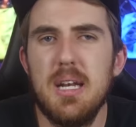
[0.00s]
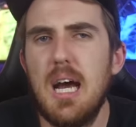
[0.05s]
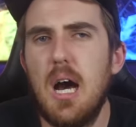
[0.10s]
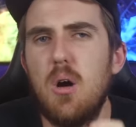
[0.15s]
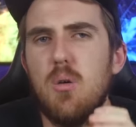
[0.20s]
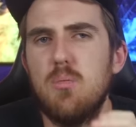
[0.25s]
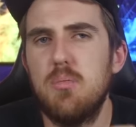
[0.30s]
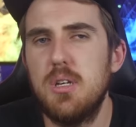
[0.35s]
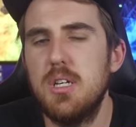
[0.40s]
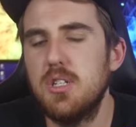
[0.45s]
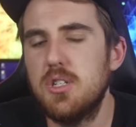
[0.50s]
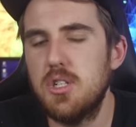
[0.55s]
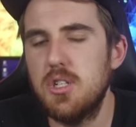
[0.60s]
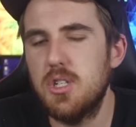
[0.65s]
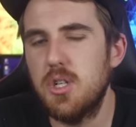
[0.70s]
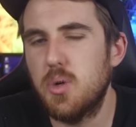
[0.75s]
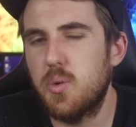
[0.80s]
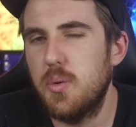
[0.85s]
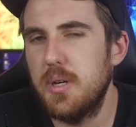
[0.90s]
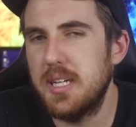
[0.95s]
now here's just
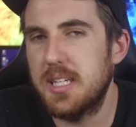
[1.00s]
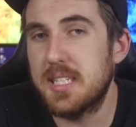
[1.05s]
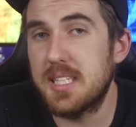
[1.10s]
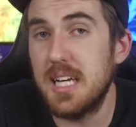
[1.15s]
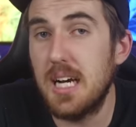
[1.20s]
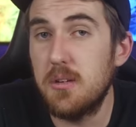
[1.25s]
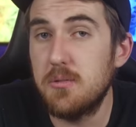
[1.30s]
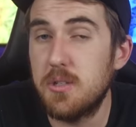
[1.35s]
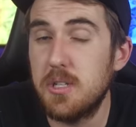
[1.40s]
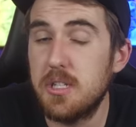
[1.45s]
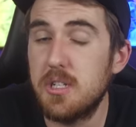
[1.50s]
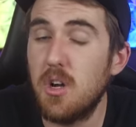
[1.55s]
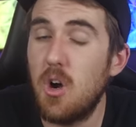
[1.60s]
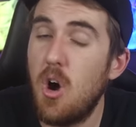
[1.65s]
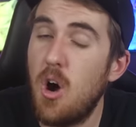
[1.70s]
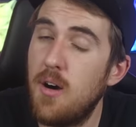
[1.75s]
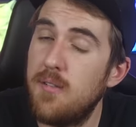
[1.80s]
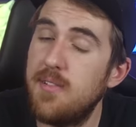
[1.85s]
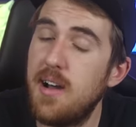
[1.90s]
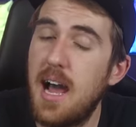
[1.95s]
a quick sound test
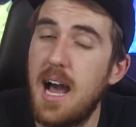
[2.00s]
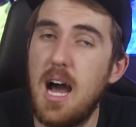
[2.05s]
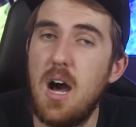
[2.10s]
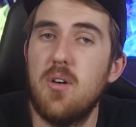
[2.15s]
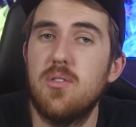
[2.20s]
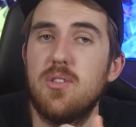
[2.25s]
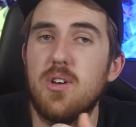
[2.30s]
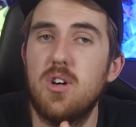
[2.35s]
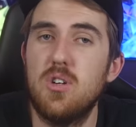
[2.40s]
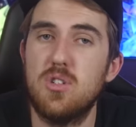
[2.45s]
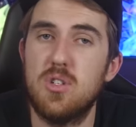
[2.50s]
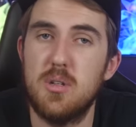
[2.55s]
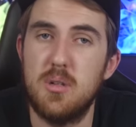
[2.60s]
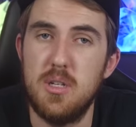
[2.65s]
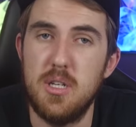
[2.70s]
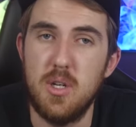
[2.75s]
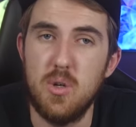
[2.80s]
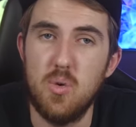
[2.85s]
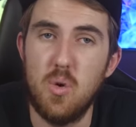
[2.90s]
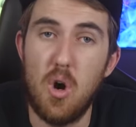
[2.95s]
of how those
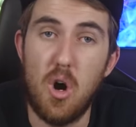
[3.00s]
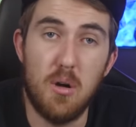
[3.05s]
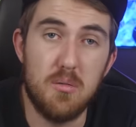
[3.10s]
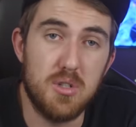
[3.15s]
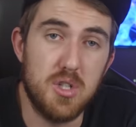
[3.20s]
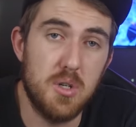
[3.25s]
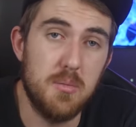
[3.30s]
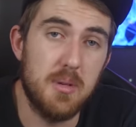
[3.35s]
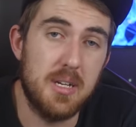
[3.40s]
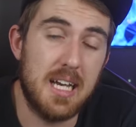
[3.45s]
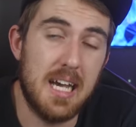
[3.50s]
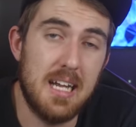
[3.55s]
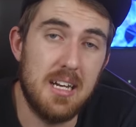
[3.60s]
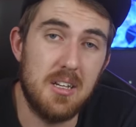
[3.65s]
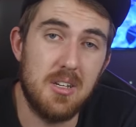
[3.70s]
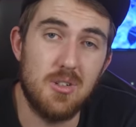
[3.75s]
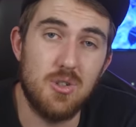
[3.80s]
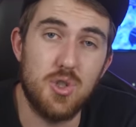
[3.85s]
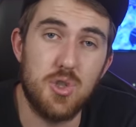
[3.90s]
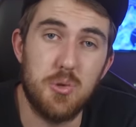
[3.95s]
new opto
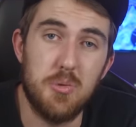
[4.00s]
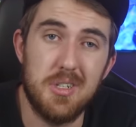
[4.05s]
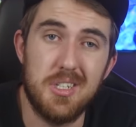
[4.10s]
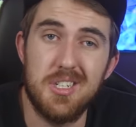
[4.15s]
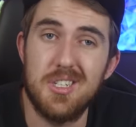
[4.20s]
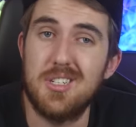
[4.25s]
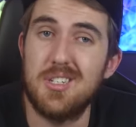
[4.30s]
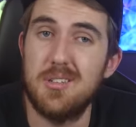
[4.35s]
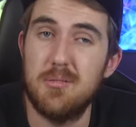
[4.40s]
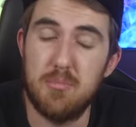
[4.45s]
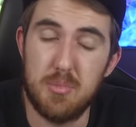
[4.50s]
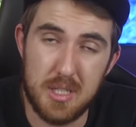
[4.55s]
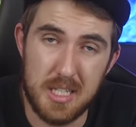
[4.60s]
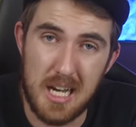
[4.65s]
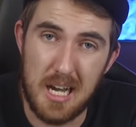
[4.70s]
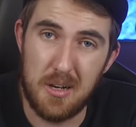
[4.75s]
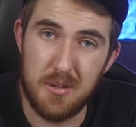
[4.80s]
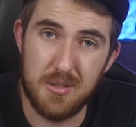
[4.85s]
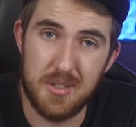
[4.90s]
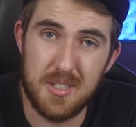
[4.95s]
mechanical switches
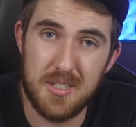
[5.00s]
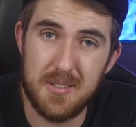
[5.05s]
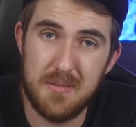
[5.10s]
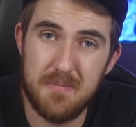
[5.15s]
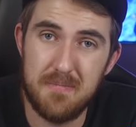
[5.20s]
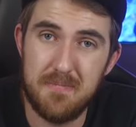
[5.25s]
sounds.